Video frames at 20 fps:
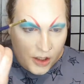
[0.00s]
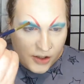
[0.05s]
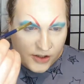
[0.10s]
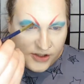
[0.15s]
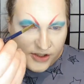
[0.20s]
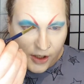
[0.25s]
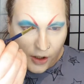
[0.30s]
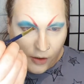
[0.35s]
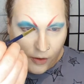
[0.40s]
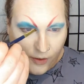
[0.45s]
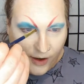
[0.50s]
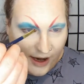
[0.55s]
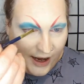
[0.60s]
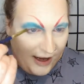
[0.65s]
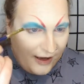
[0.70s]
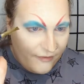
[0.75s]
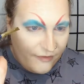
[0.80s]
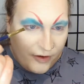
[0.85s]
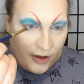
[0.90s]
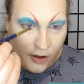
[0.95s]
So
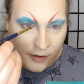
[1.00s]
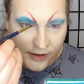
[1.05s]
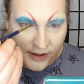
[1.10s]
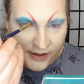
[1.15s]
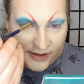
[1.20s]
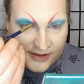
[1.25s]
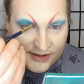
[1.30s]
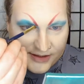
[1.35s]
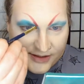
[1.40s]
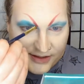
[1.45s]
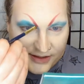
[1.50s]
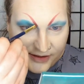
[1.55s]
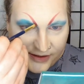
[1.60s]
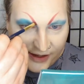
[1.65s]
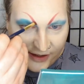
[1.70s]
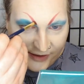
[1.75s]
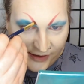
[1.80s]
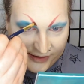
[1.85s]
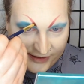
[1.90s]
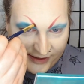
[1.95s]
I've noticed
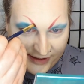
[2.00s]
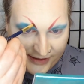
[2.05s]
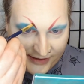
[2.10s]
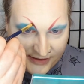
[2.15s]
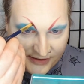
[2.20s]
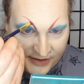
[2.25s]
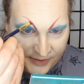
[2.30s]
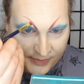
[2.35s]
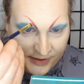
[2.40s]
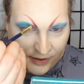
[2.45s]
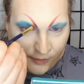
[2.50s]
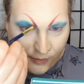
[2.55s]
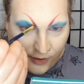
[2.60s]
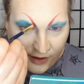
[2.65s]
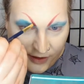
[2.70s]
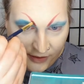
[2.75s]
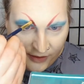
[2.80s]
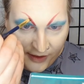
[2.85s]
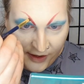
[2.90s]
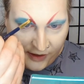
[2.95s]
that it tends to be
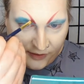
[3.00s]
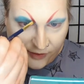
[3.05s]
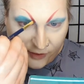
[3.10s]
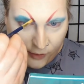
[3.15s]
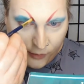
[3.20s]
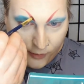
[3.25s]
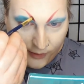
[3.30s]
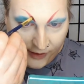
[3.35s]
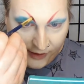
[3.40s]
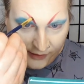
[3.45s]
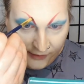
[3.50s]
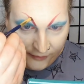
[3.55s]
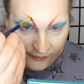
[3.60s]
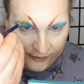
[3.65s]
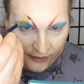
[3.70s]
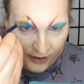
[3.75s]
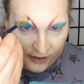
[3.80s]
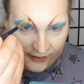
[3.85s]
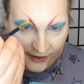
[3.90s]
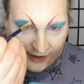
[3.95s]
one that the
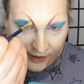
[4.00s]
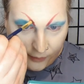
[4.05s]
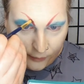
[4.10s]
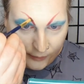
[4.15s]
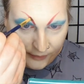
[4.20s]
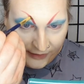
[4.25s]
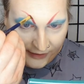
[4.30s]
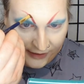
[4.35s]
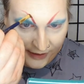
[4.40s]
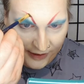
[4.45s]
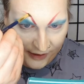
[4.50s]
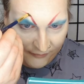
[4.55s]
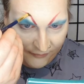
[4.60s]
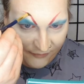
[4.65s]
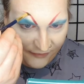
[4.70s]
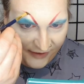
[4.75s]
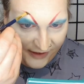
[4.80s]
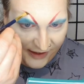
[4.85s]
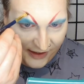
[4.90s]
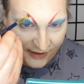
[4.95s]
queens are, like, really
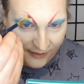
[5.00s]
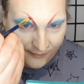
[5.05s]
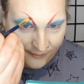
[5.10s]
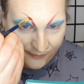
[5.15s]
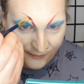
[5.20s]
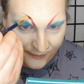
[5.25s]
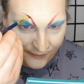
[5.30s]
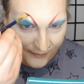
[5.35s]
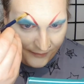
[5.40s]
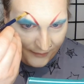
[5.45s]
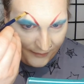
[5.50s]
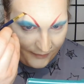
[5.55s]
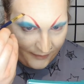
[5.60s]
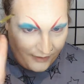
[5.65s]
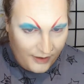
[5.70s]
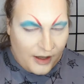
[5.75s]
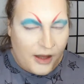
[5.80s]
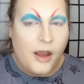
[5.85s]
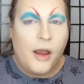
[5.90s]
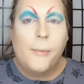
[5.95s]
comfy in.
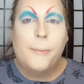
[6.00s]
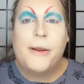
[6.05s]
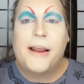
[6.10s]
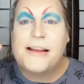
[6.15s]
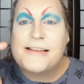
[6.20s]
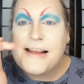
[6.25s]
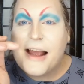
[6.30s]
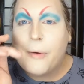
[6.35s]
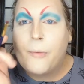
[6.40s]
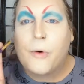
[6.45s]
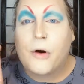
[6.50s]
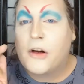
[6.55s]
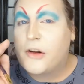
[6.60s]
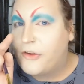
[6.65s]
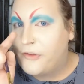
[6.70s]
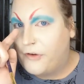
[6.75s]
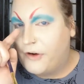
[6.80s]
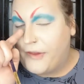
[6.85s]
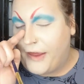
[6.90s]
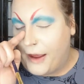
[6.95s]
Because that
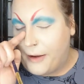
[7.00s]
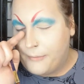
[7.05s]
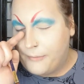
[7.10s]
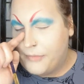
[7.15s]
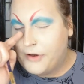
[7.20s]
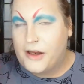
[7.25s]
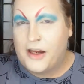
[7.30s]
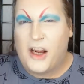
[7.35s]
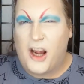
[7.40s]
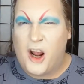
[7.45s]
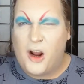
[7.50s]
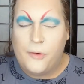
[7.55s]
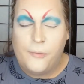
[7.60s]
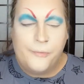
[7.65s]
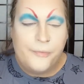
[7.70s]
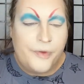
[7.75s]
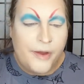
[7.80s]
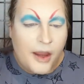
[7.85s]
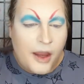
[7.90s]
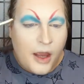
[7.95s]
works for them, you know?